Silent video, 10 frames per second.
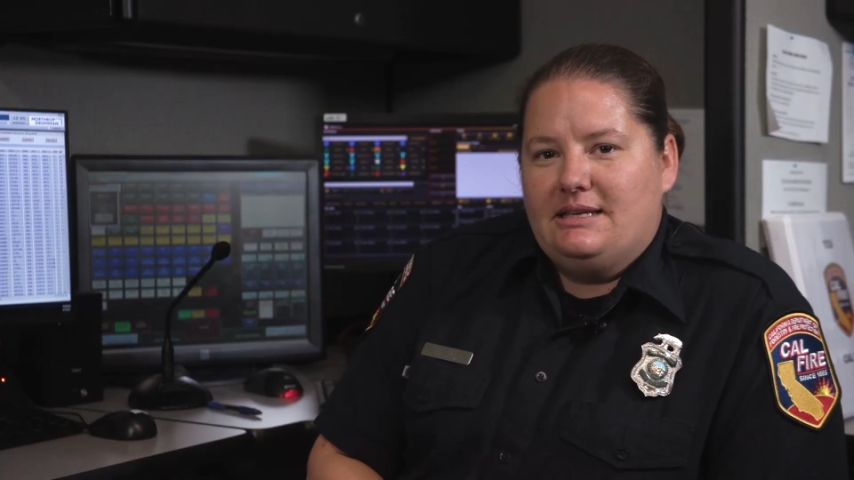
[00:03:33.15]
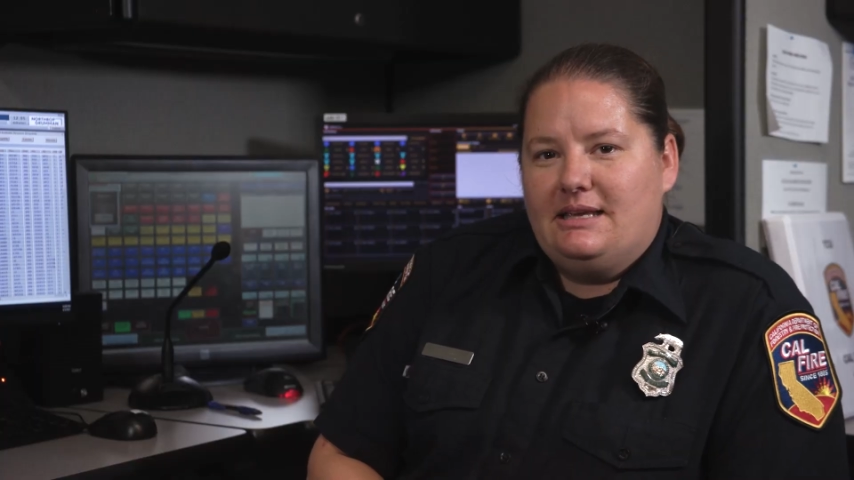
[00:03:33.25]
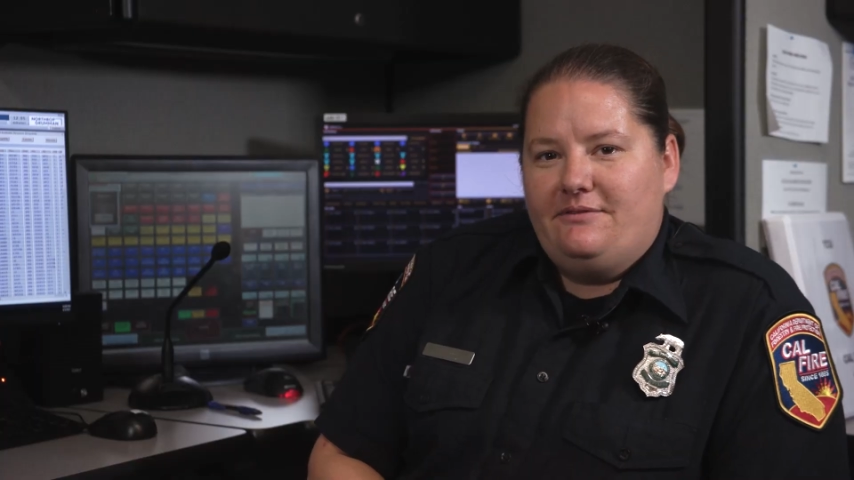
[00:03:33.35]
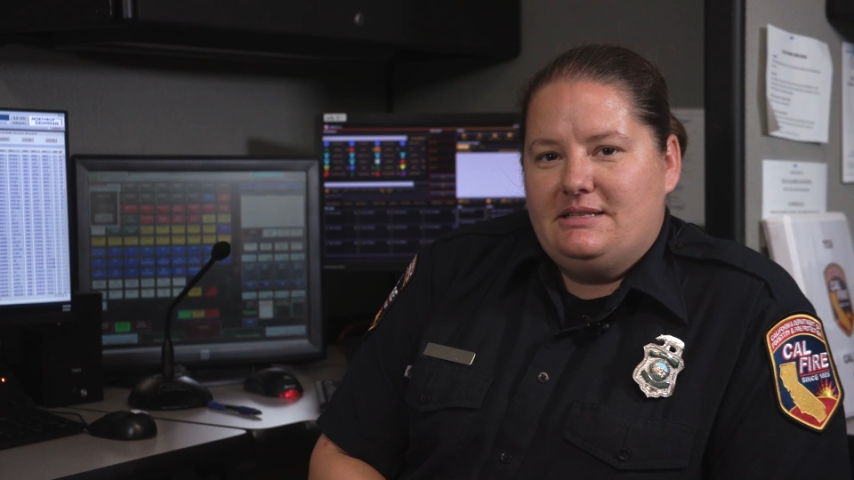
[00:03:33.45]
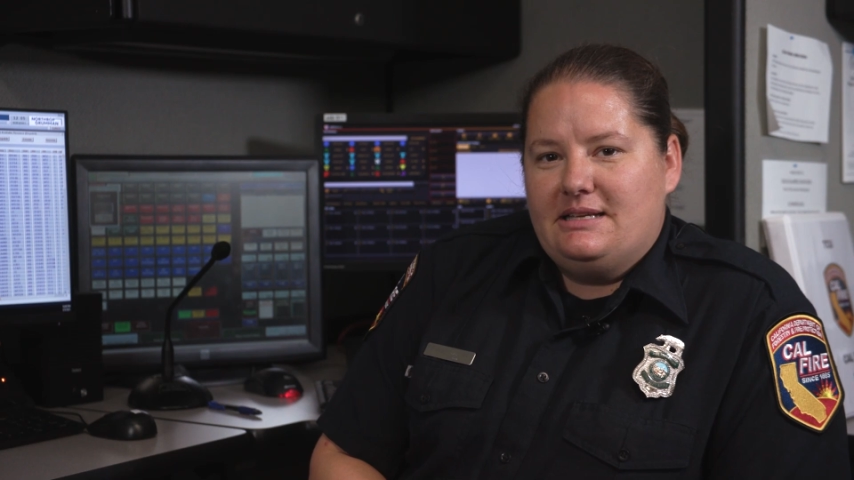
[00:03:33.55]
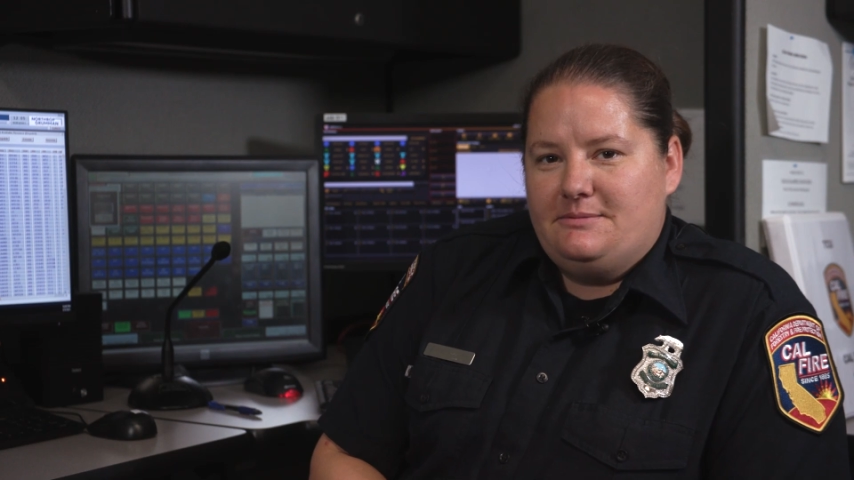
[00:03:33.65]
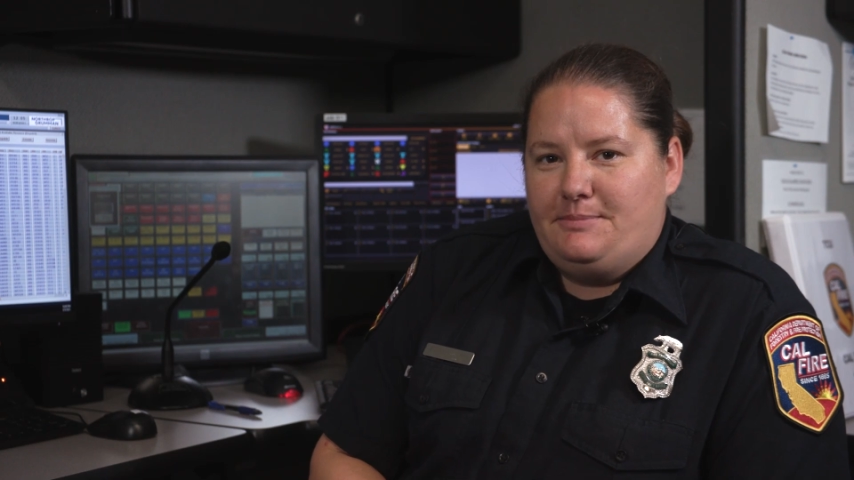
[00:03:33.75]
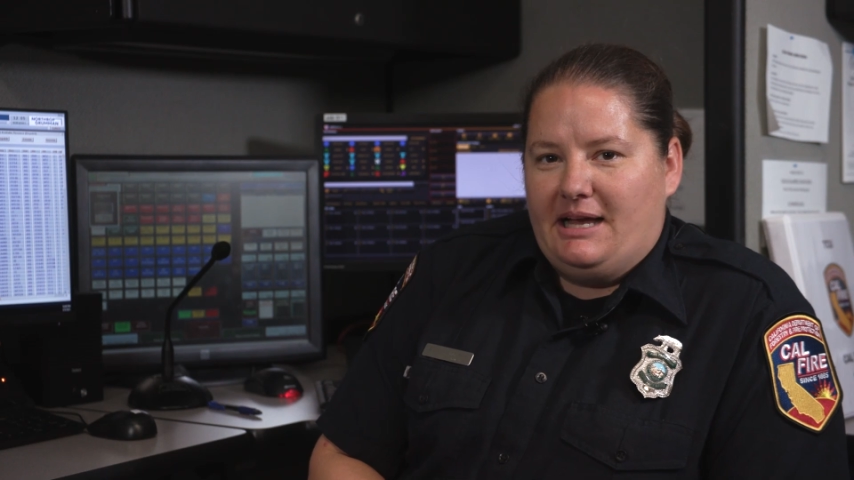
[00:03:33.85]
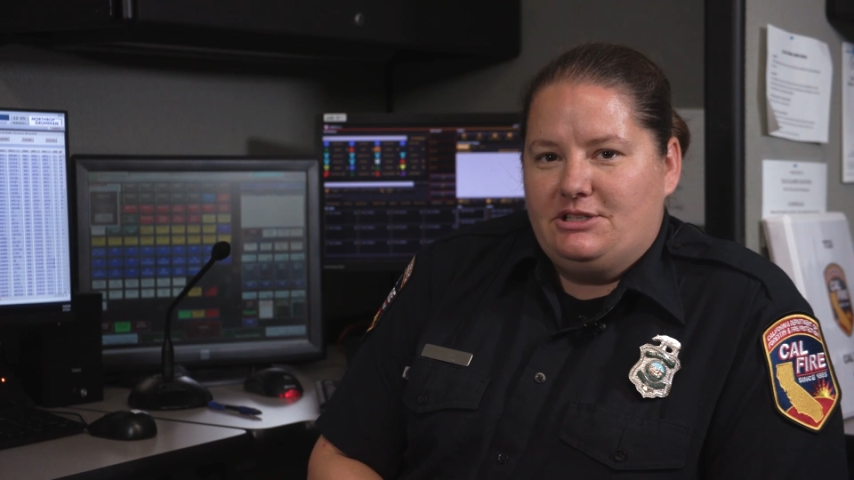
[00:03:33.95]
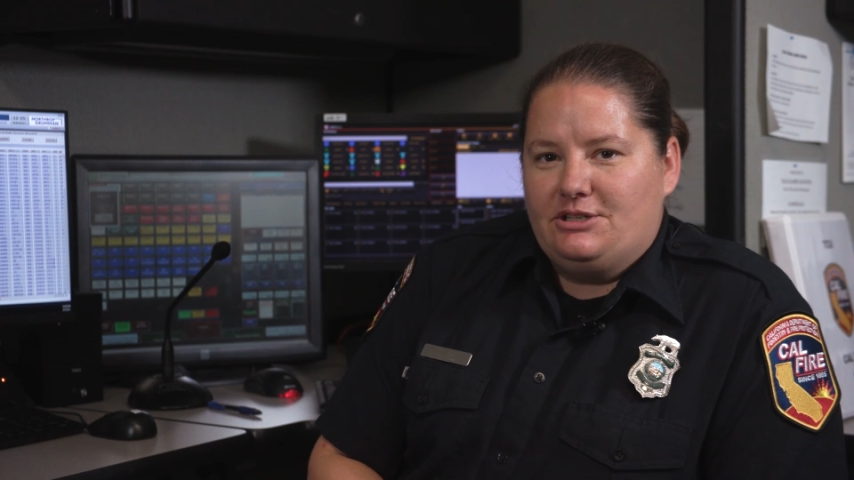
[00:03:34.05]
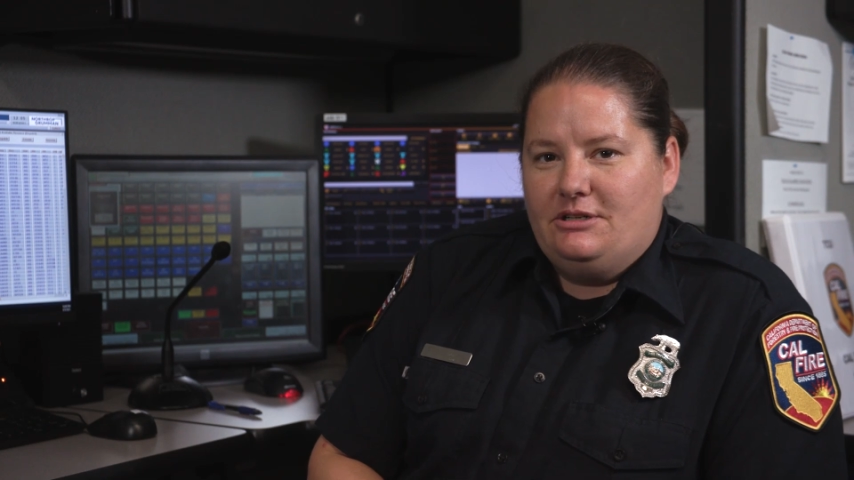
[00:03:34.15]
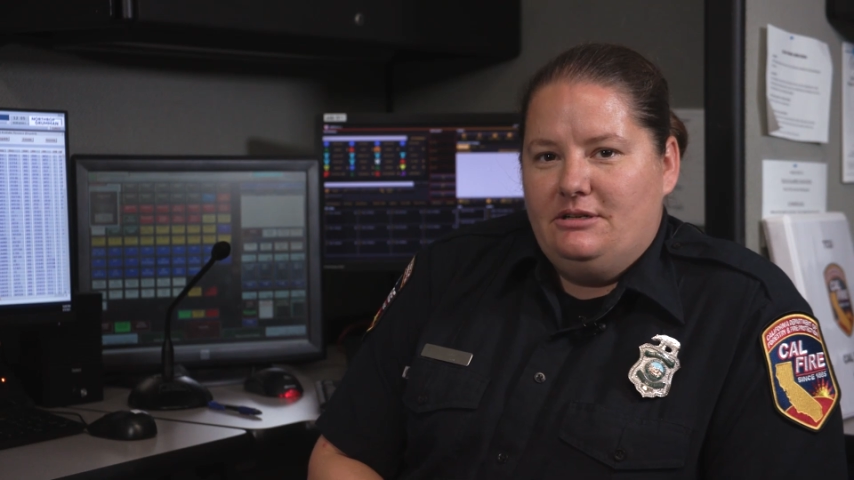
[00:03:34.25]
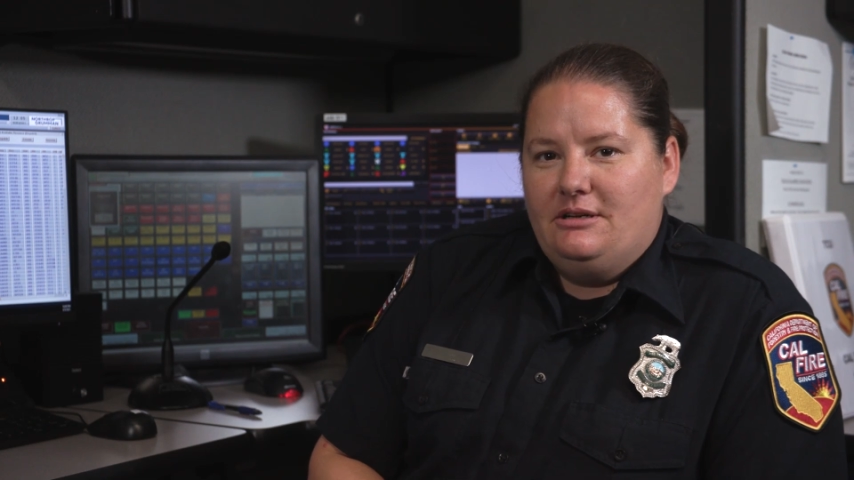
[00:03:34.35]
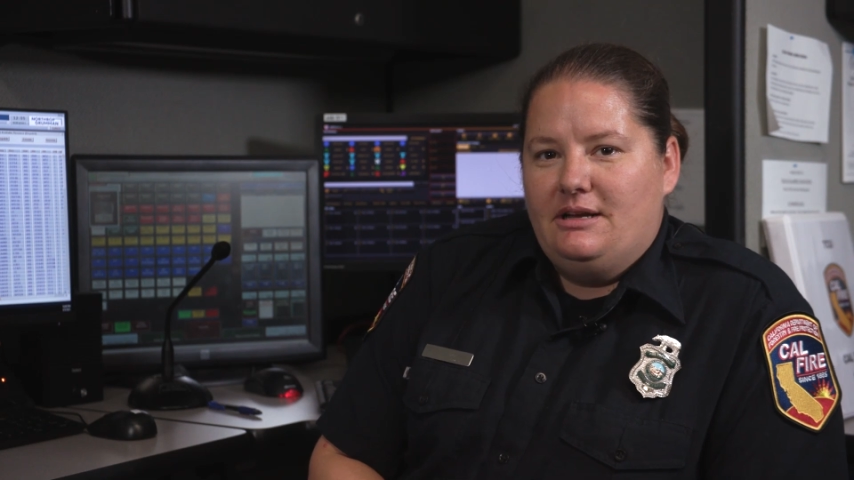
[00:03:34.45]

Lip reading: to give a dispatcher